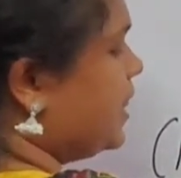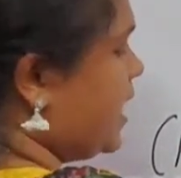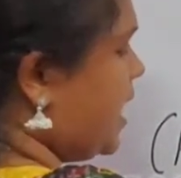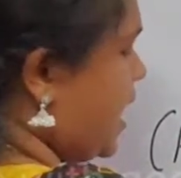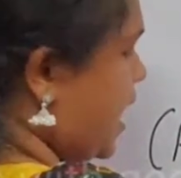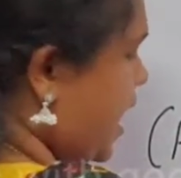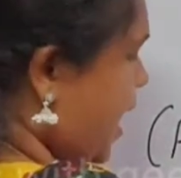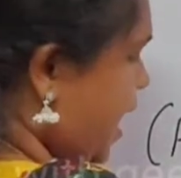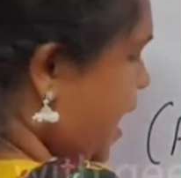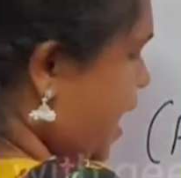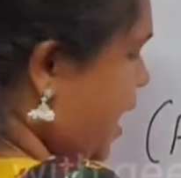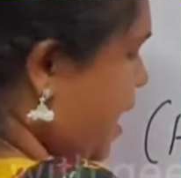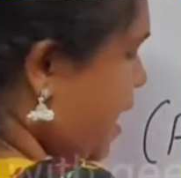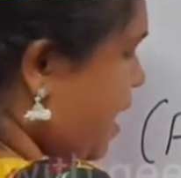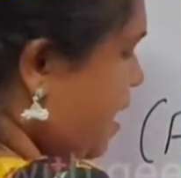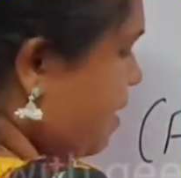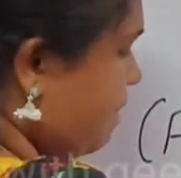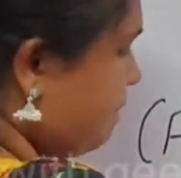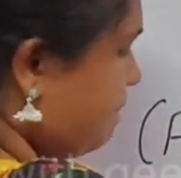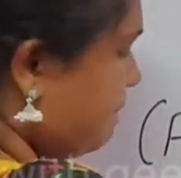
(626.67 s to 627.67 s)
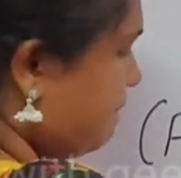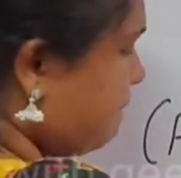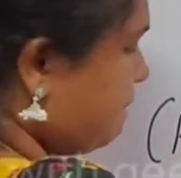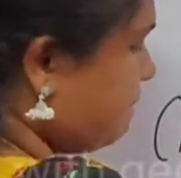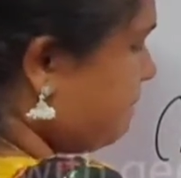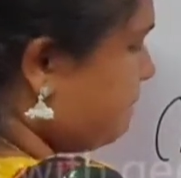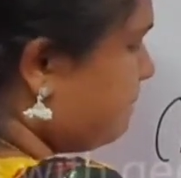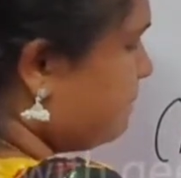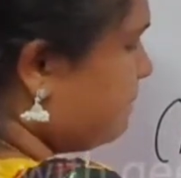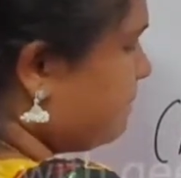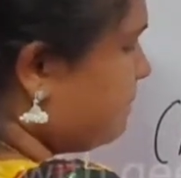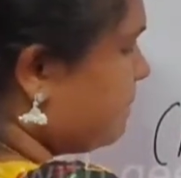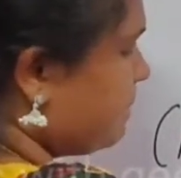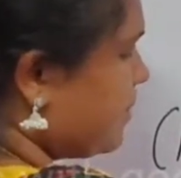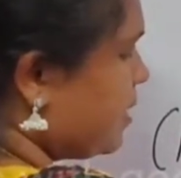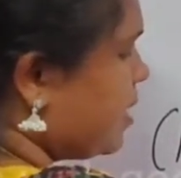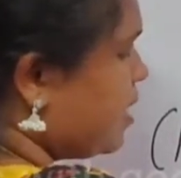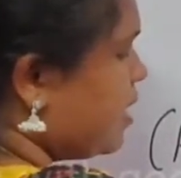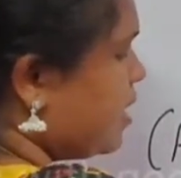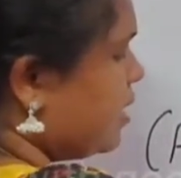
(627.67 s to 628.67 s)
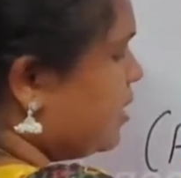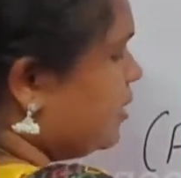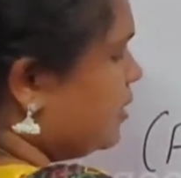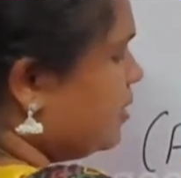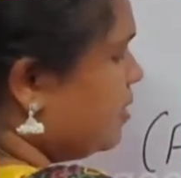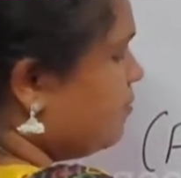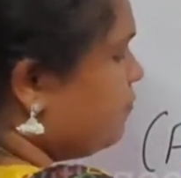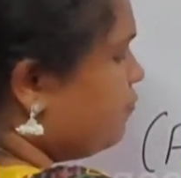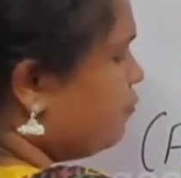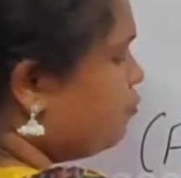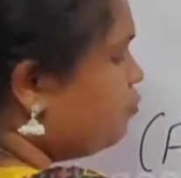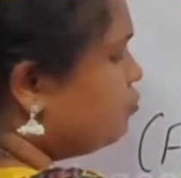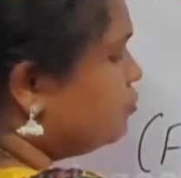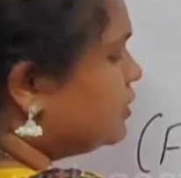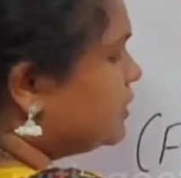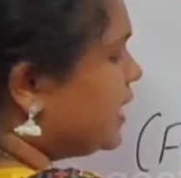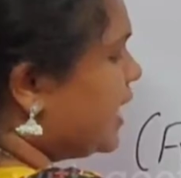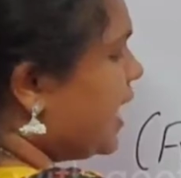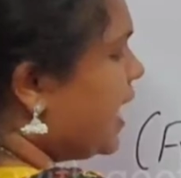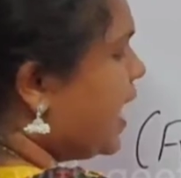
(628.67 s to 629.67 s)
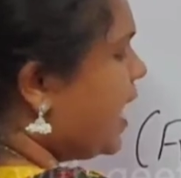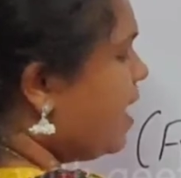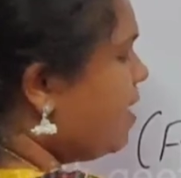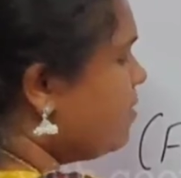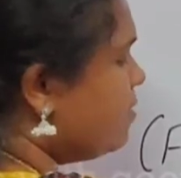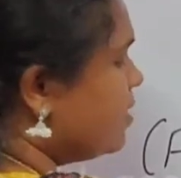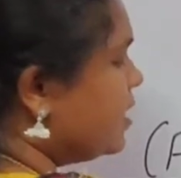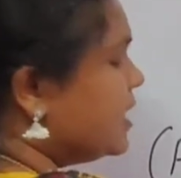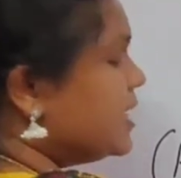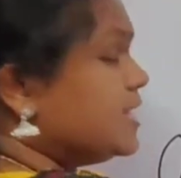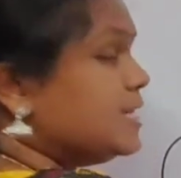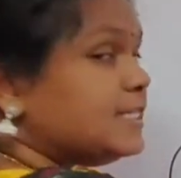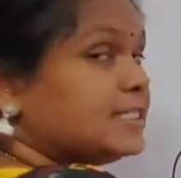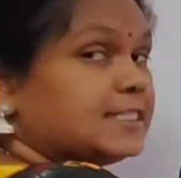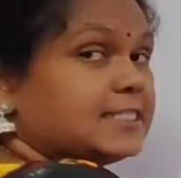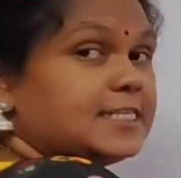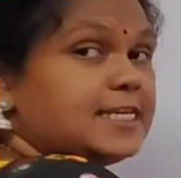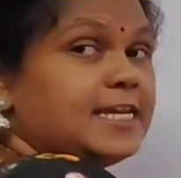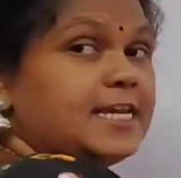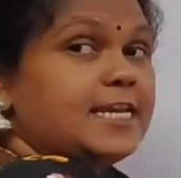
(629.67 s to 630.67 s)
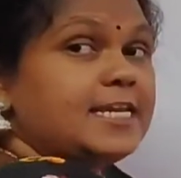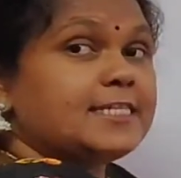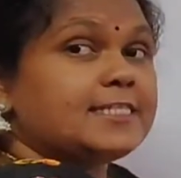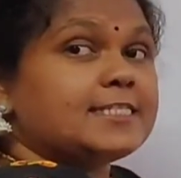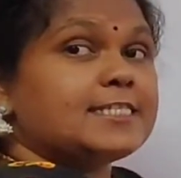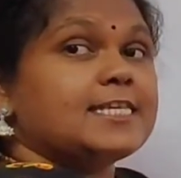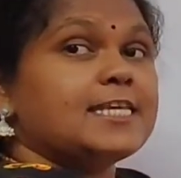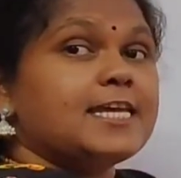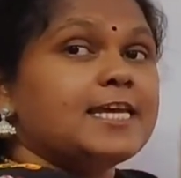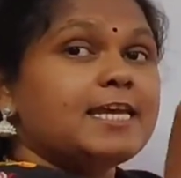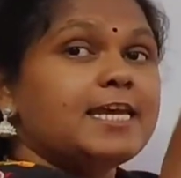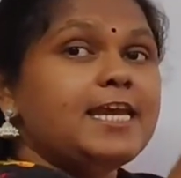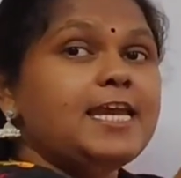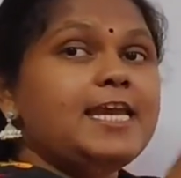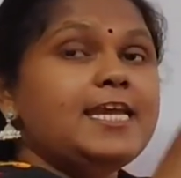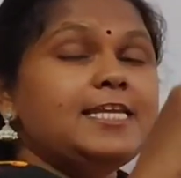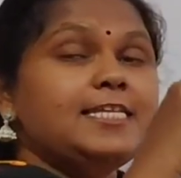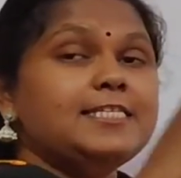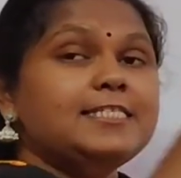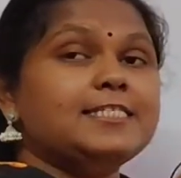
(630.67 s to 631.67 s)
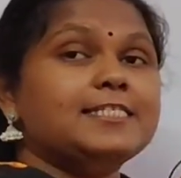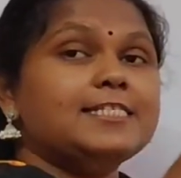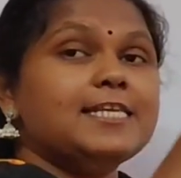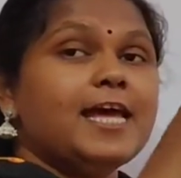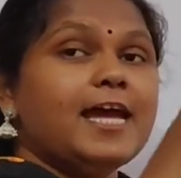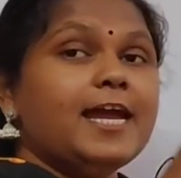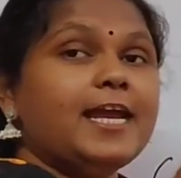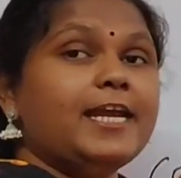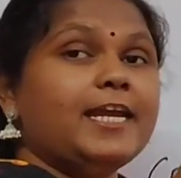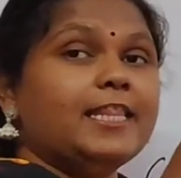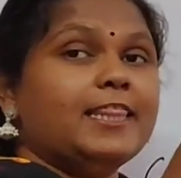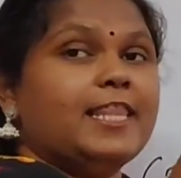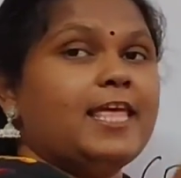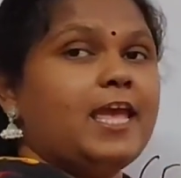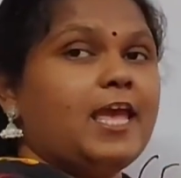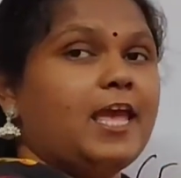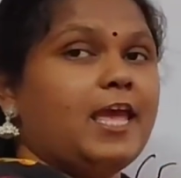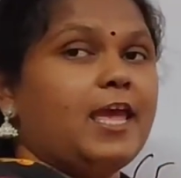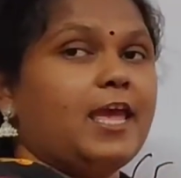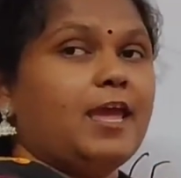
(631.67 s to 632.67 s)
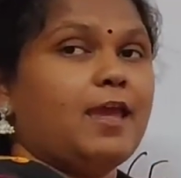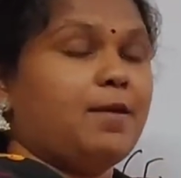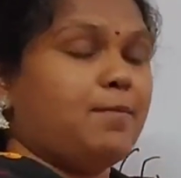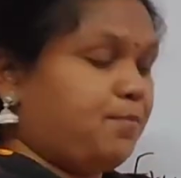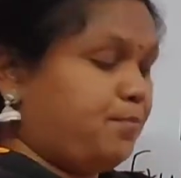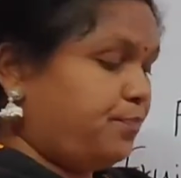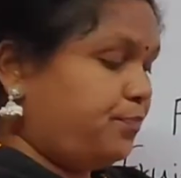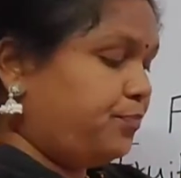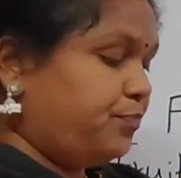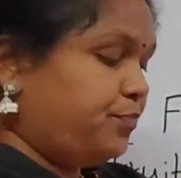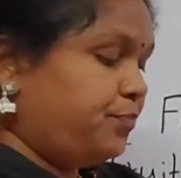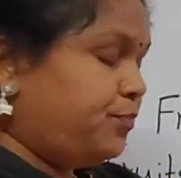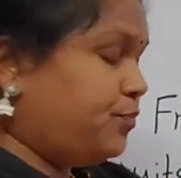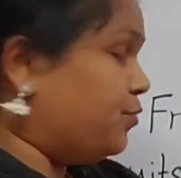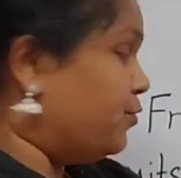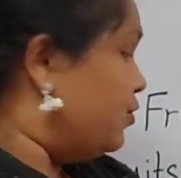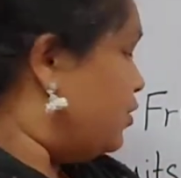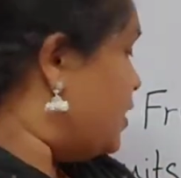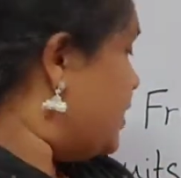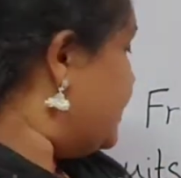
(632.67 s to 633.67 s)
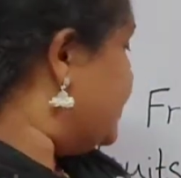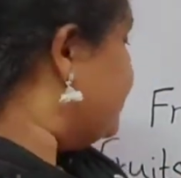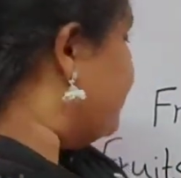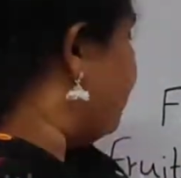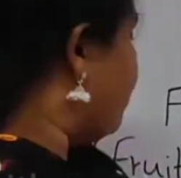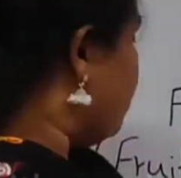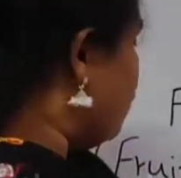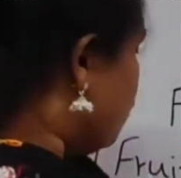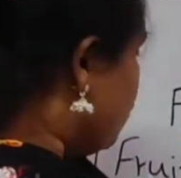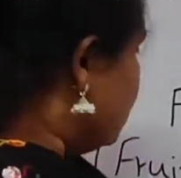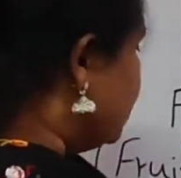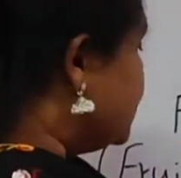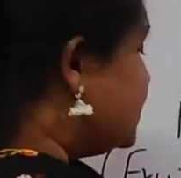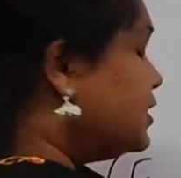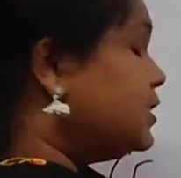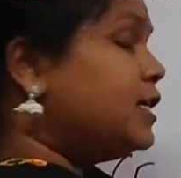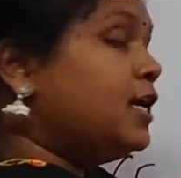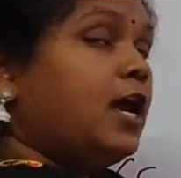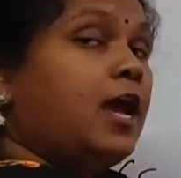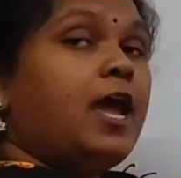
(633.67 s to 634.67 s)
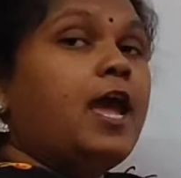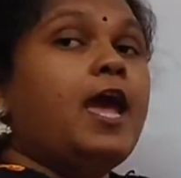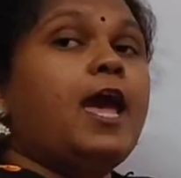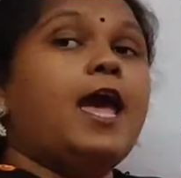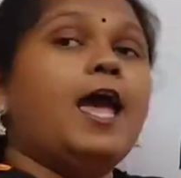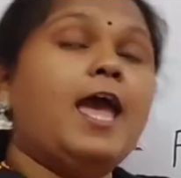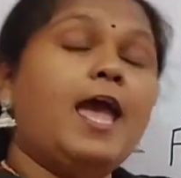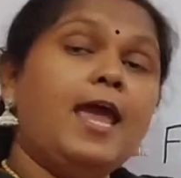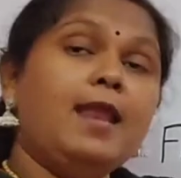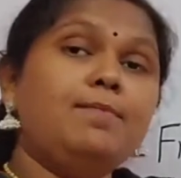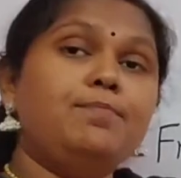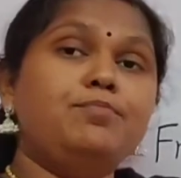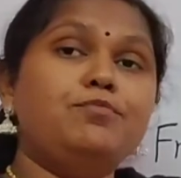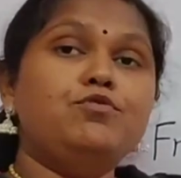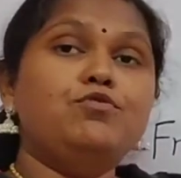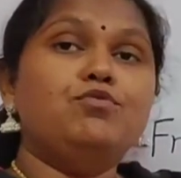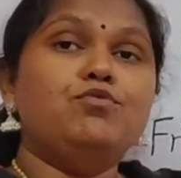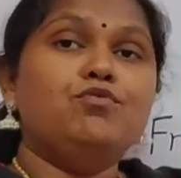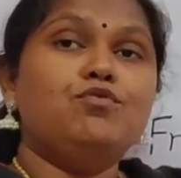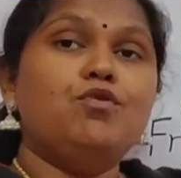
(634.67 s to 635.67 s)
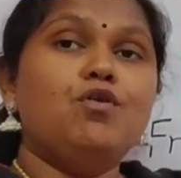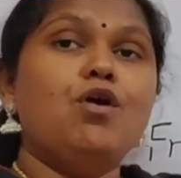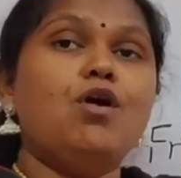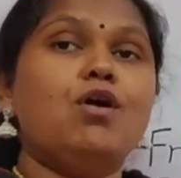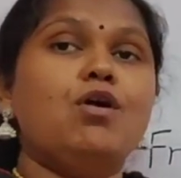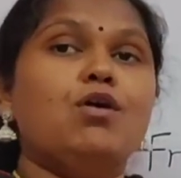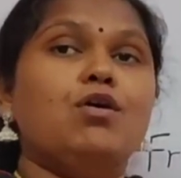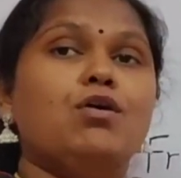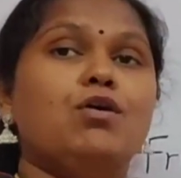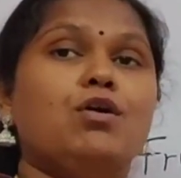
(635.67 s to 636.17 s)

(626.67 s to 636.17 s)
them. The fruits have seeds inside them. These fruits help to grow